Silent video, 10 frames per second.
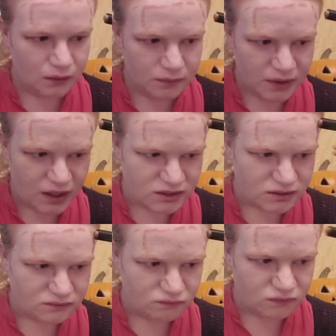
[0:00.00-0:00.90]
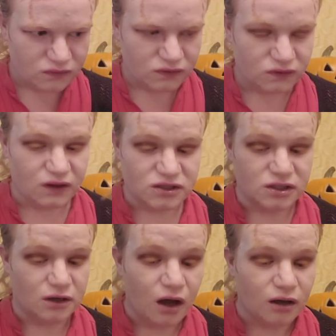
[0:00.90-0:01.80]
because there's
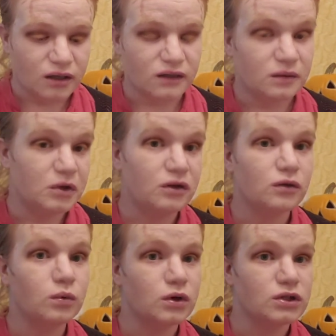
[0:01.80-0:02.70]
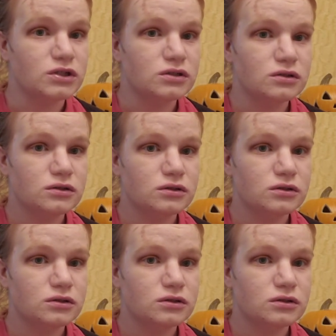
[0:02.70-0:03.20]
a knock in the middle of the woods.